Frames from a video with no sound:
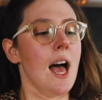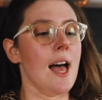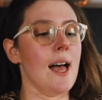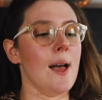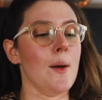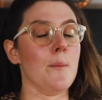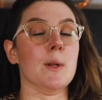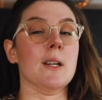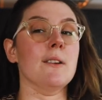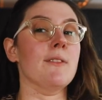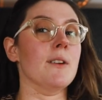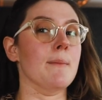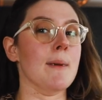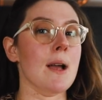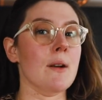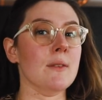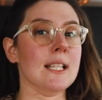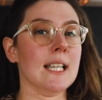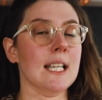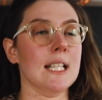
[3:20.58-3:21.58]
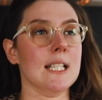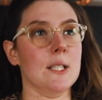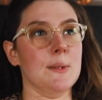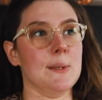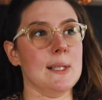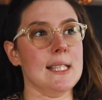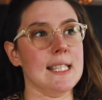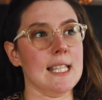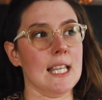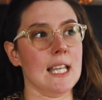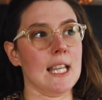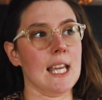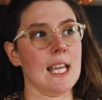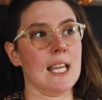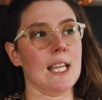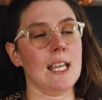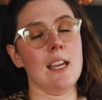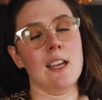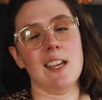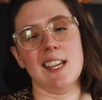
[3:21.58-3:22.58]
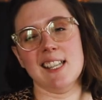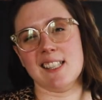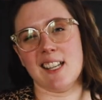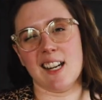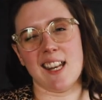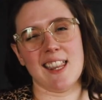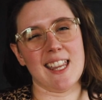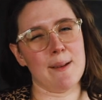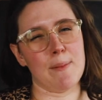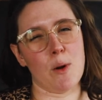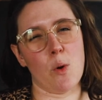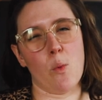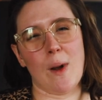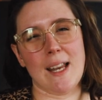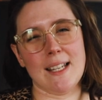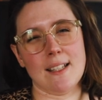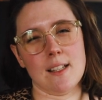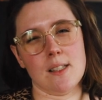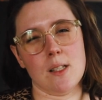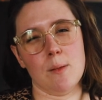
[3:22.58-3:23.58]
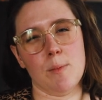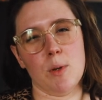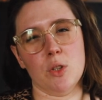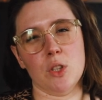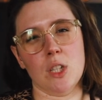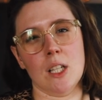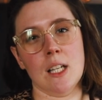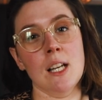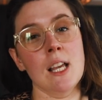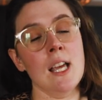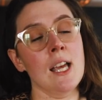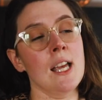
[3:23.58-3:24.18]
Um, but if you're mounting it to the ceiling, you just gotta think about weight distribution.